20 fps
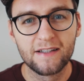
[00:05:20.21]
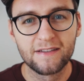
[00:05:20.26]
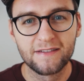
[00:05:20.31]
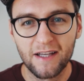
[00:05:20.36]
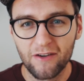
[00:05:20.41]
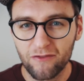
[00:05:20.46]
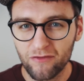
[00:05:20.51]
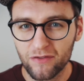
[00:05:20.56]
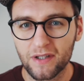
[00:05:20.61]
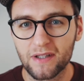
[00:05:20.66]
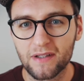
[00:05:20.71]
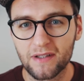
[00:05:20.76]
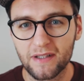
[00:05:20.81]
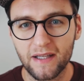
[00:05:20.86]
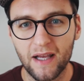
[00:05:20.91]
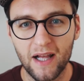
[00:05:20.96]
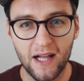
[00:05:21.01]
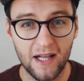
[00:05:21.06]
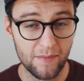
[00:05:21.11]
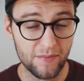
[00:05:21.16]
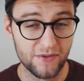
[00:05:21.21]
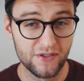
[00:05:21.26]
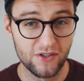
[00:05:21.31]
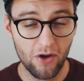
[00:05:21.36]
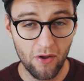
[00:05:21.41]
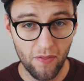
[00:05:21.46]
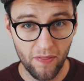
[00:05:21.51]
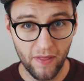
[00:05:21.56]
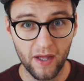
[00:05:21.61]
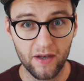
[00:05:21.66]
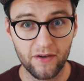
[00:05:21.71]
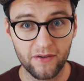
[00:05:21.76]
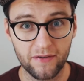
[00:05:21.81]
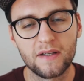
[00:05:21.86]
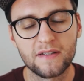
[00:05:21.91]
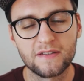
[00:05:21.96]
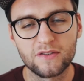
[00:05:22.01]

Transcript: definitely helps on that.